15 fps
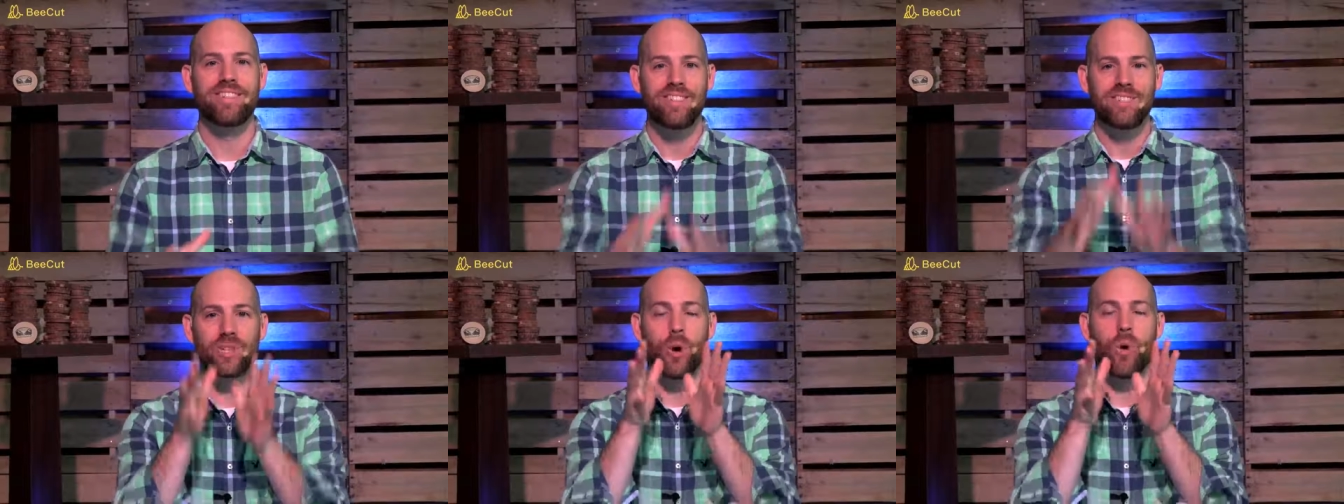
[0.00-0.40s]

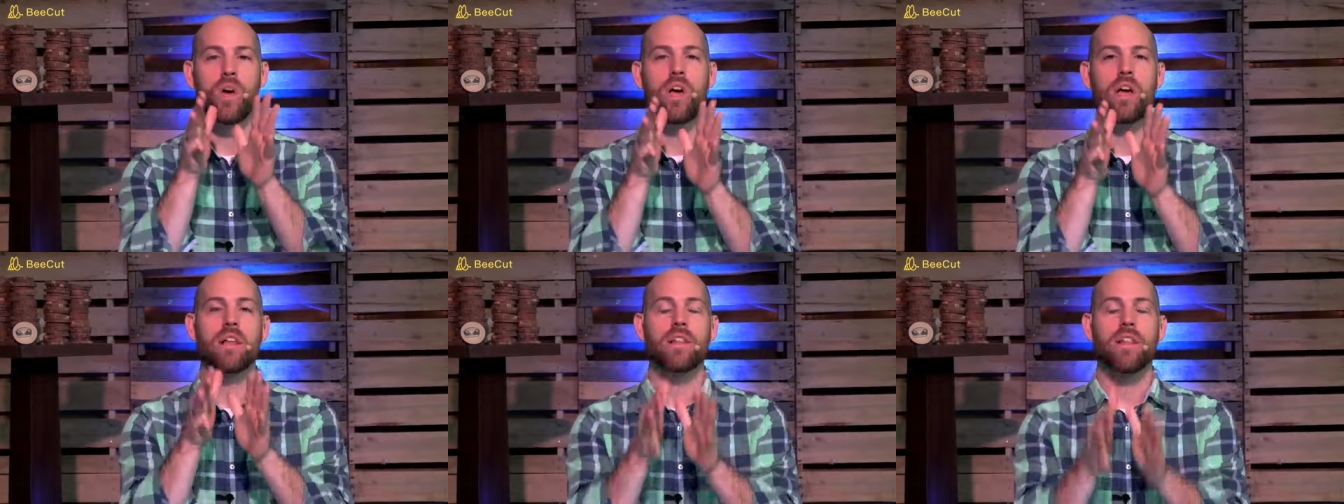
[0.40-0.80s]
So
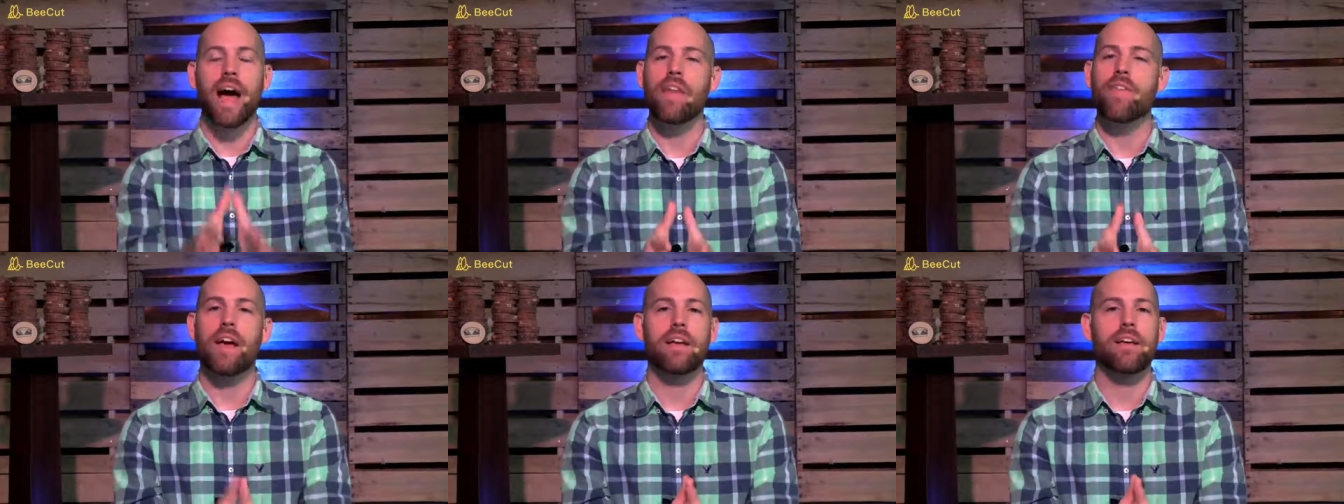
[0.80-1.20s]

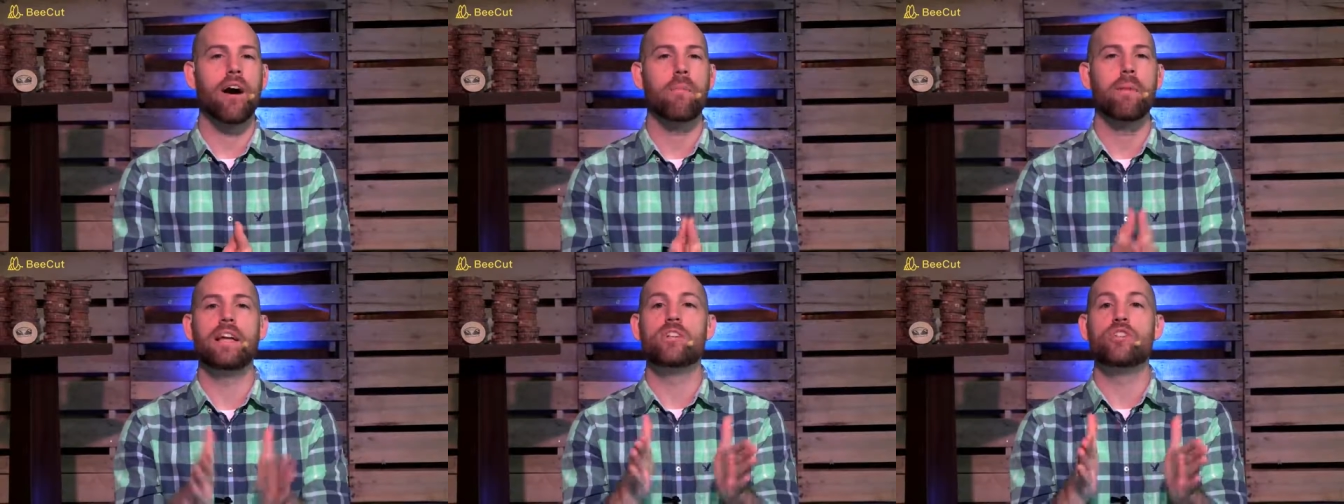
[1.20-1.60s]
like that
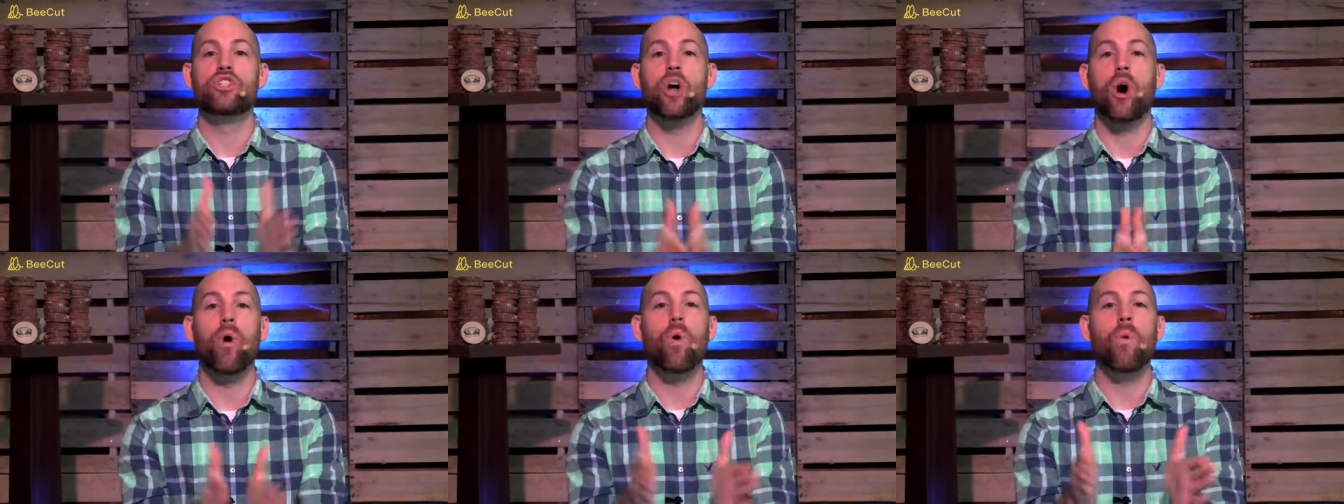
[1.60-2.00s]
comment.
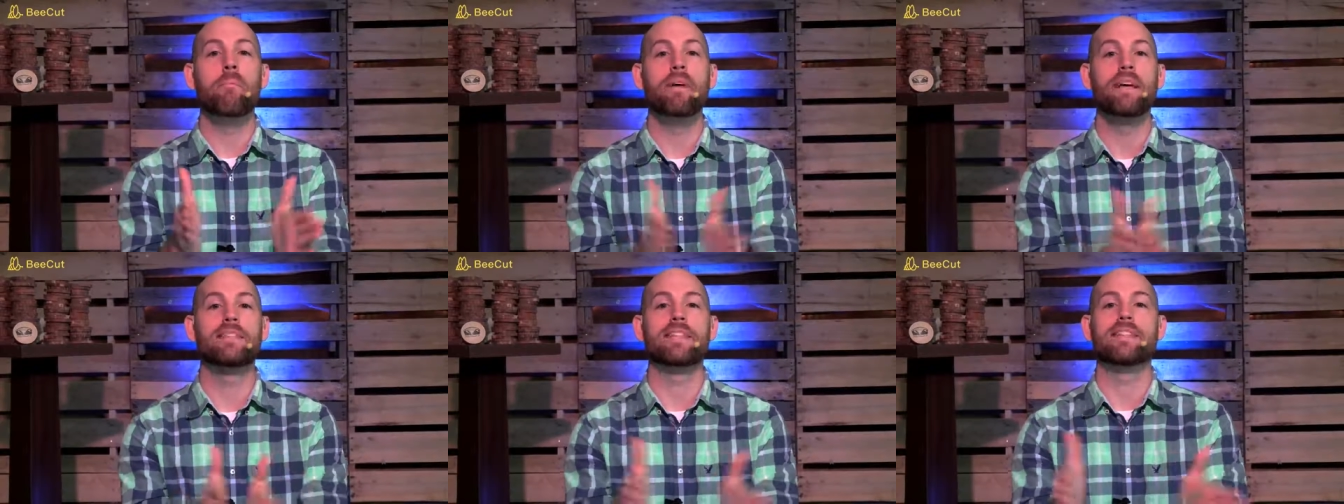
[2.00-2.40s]
Don't
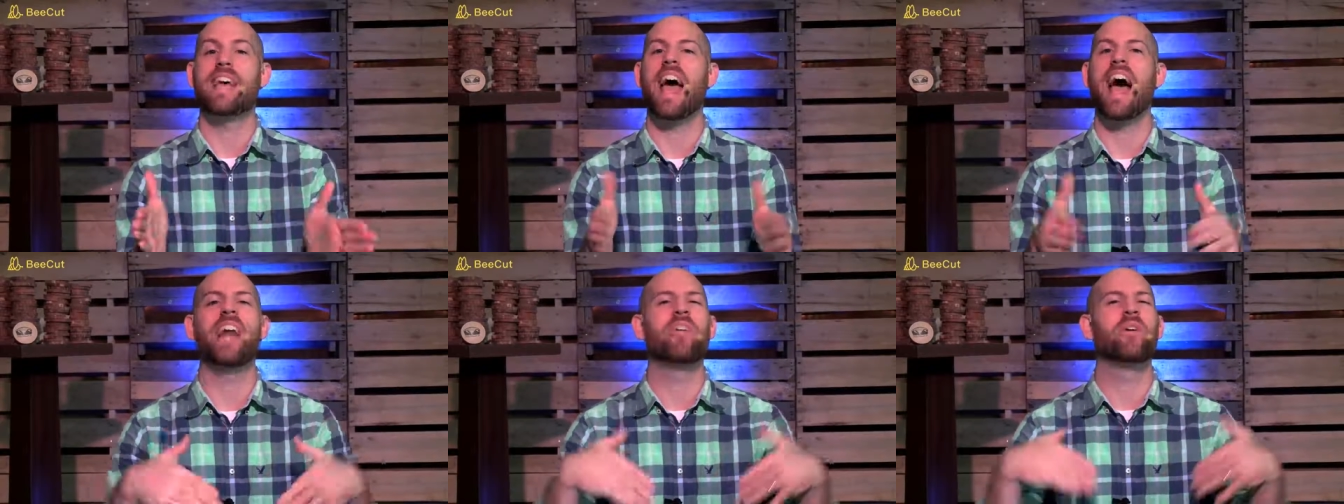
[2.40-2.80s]
miss it.
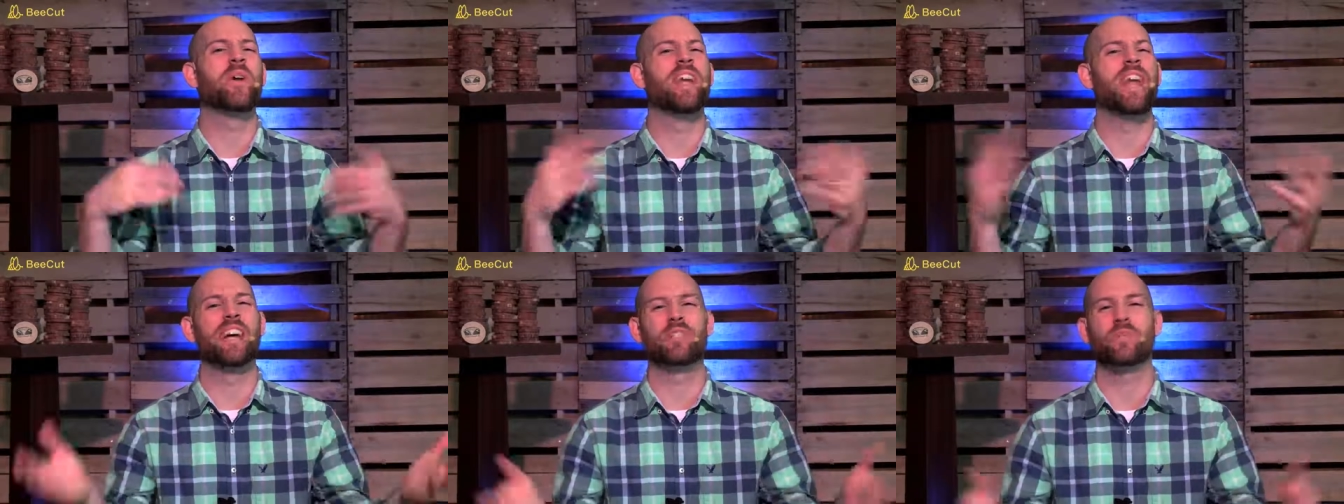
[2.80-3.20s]
Say, I'll do
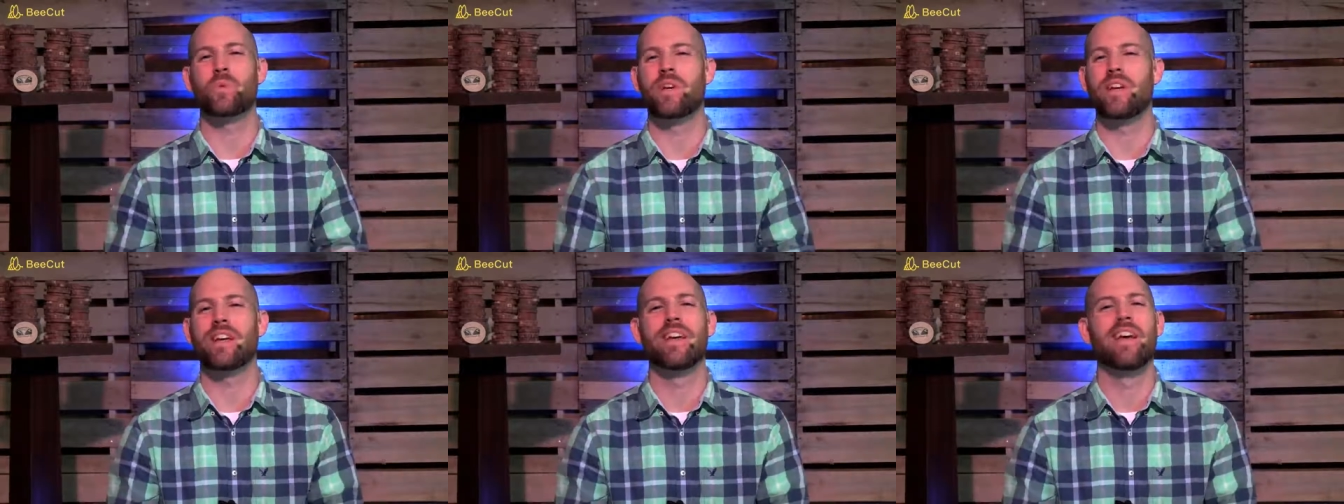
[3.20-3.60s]
it next
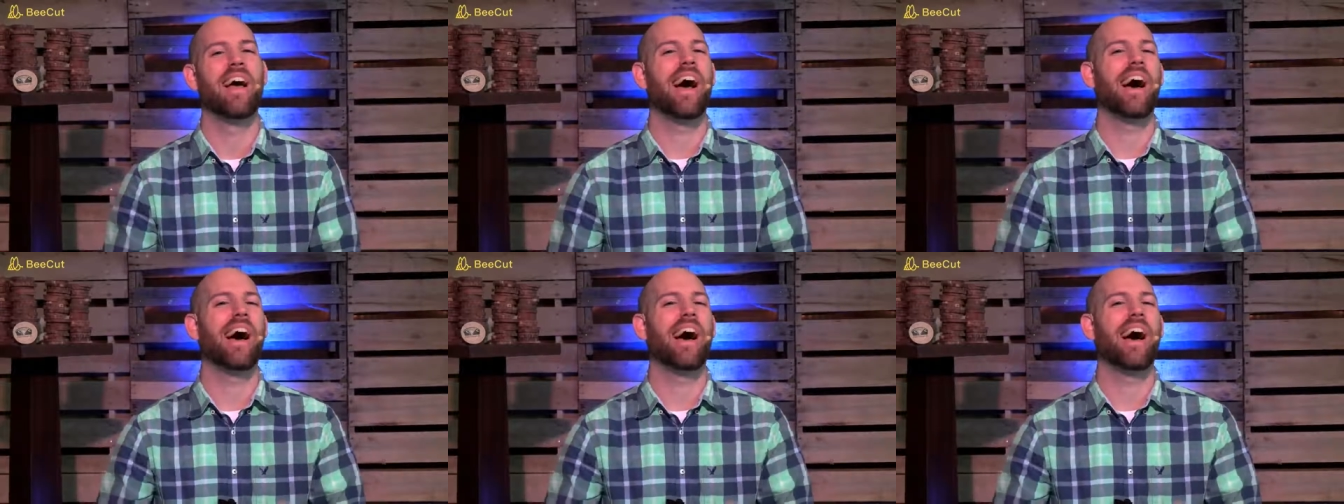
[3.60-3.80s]
week.